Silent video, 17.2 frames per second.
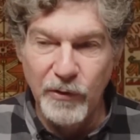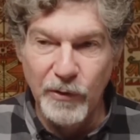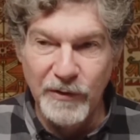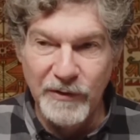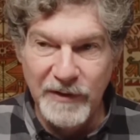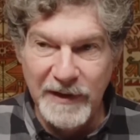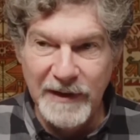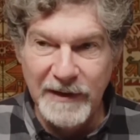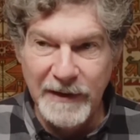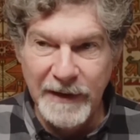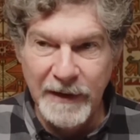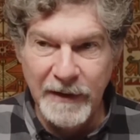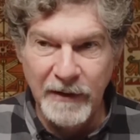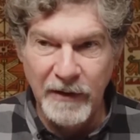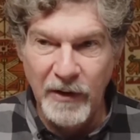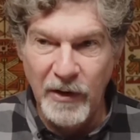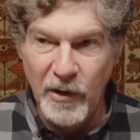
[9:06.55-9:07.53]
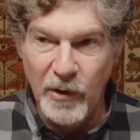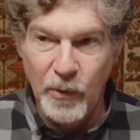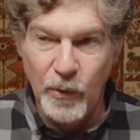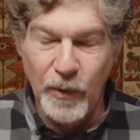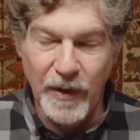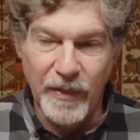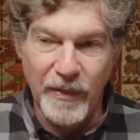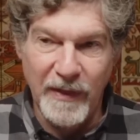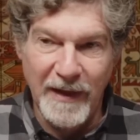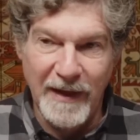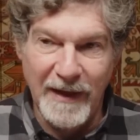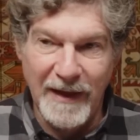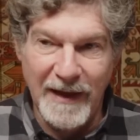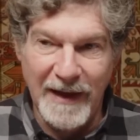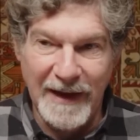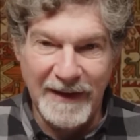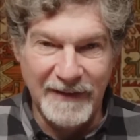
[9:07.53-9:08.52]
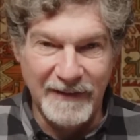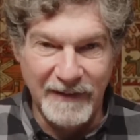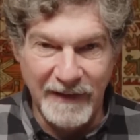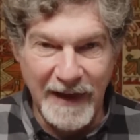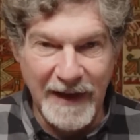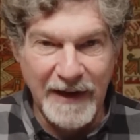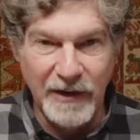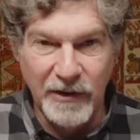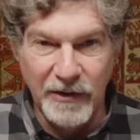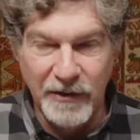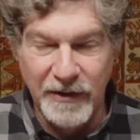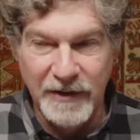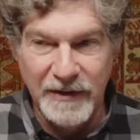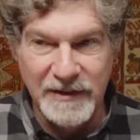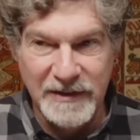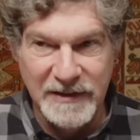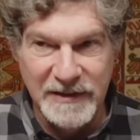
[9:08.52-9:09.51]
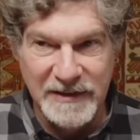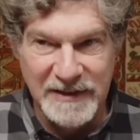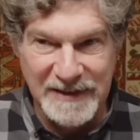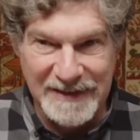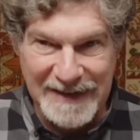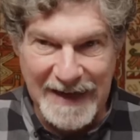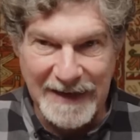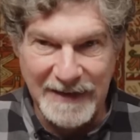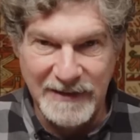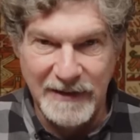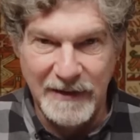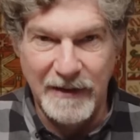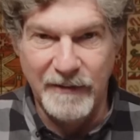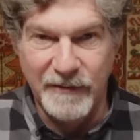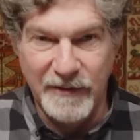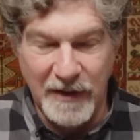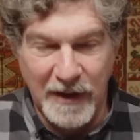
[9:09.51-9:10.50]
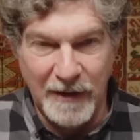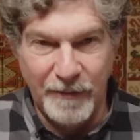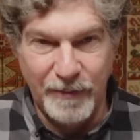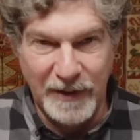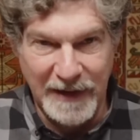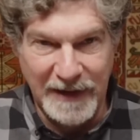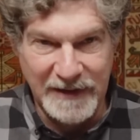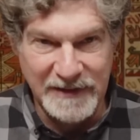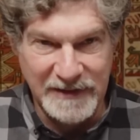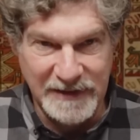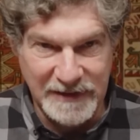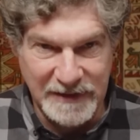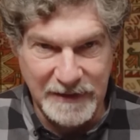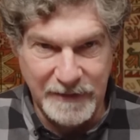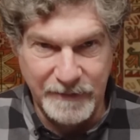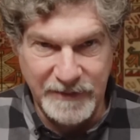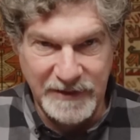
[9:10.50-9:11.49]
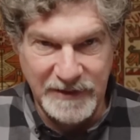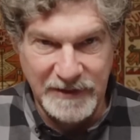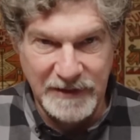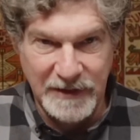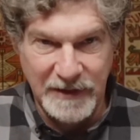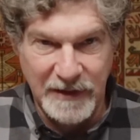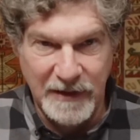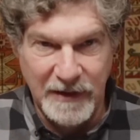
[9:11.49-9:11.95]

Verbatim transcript: you're dealing with a layered set of complex systems.